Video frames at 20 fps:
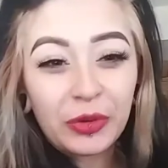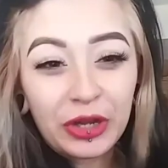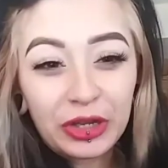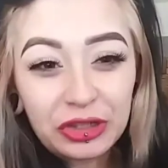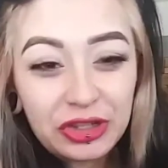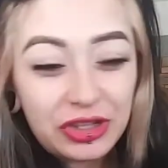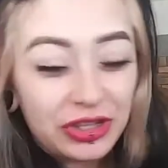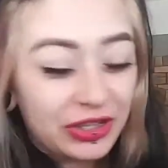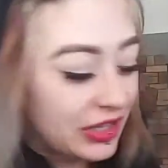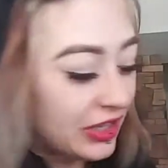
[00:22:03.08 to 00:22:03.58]

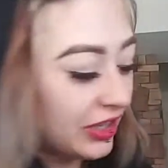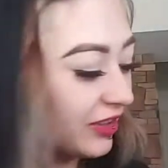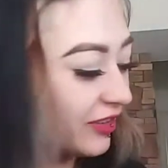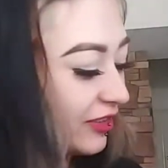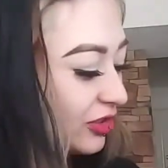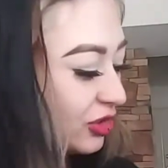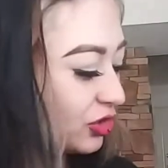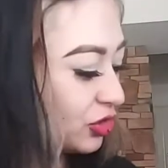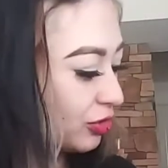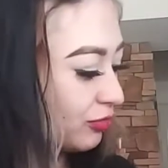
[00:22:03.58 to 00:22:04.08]
watching
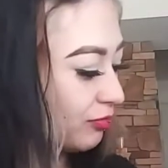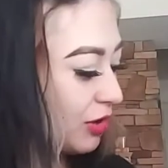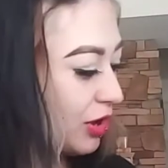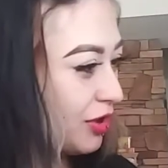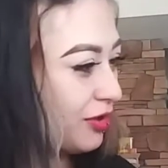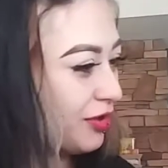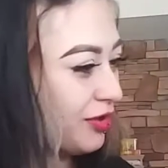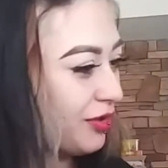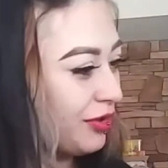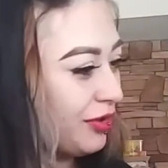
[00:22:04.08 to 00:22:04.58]
television.
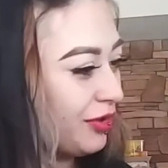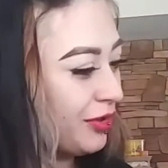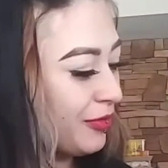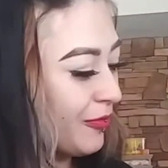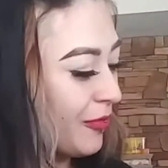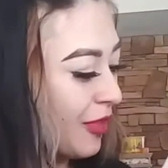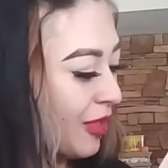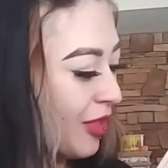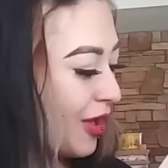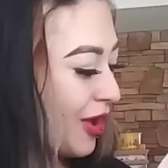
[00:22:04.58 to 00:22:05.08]

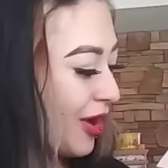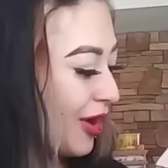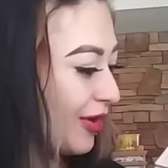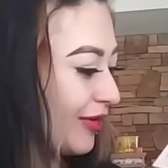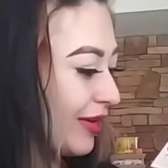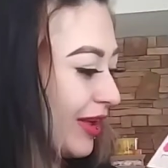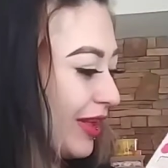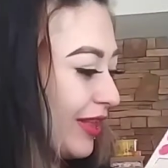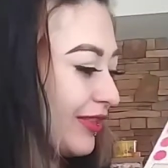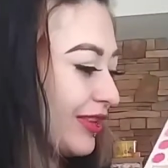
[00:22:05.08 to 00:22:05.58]

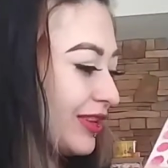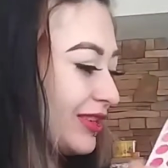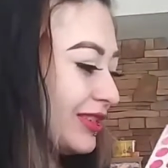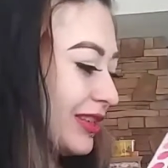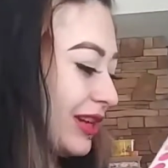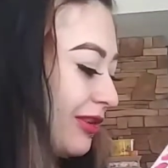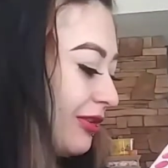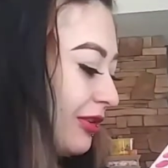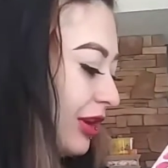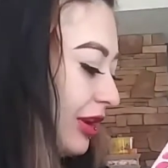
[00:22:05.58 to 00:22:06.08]
Alright, and then
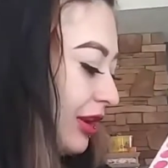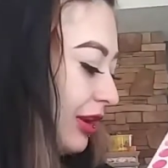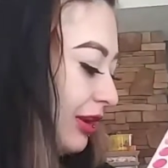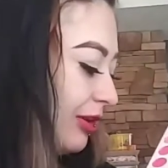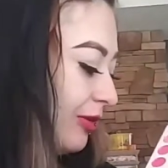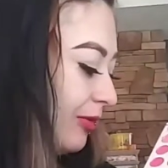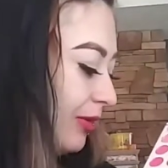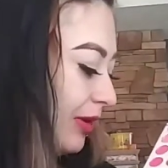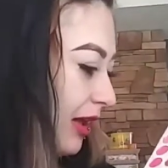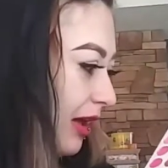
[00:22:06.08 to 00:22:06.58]
down
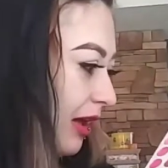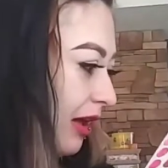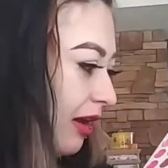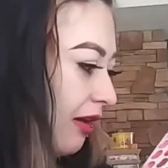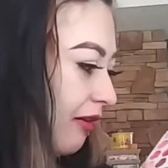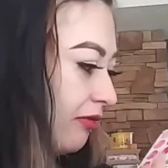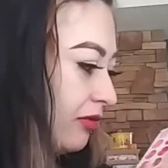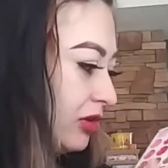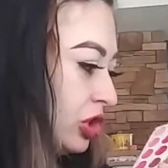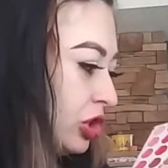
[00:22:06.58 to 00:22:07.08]
here we
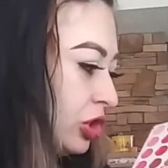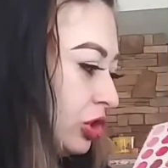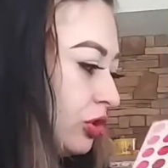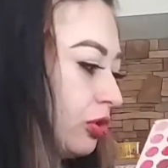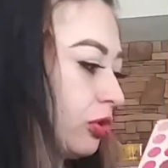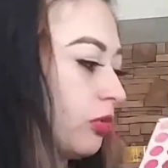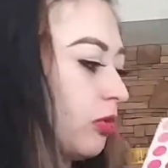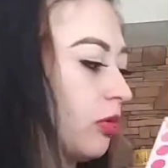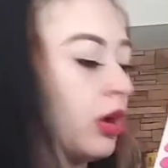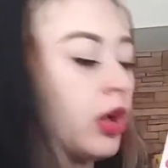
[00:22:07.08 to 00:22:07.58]
have
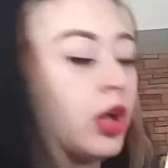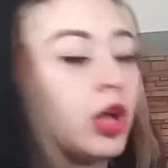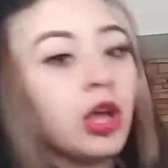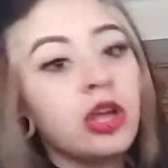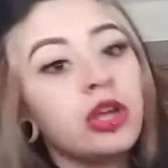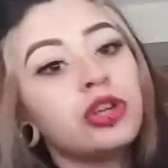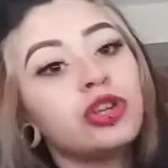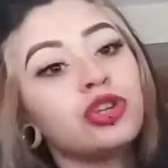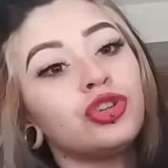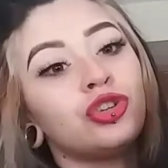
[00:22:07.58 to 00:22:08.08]
2
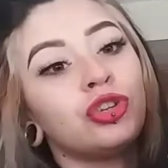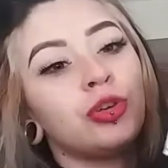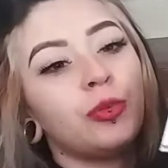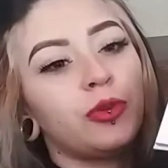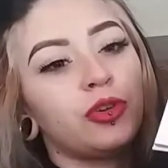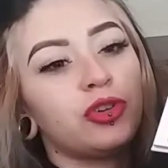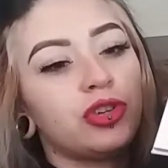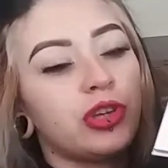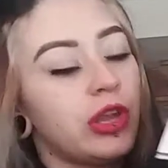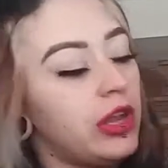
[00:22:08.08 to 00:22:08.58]

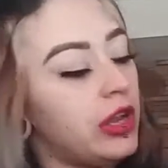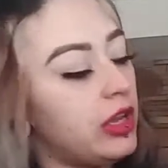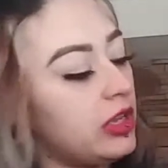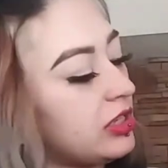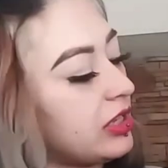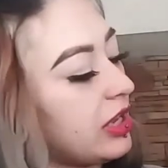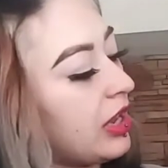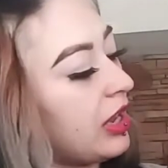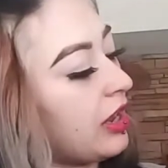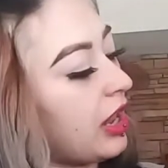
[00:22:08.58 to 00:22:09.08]
shimmer
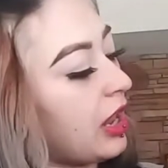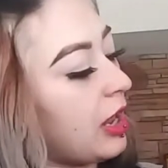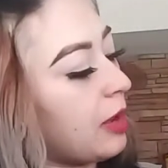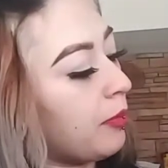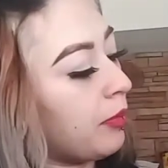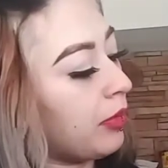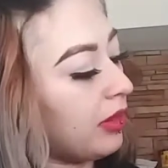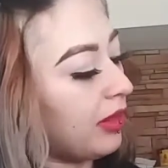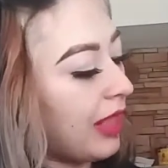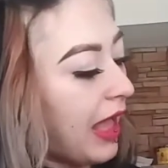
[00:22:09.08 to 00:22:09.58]
shades and a
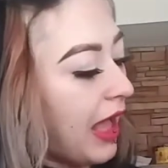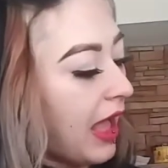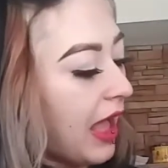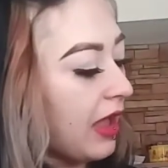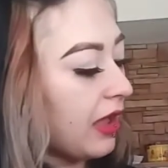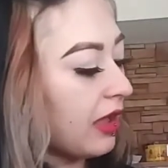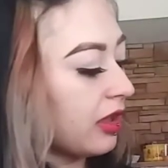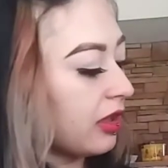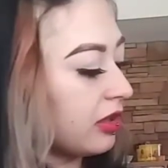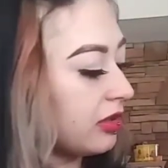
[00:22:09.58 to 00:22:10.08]
black.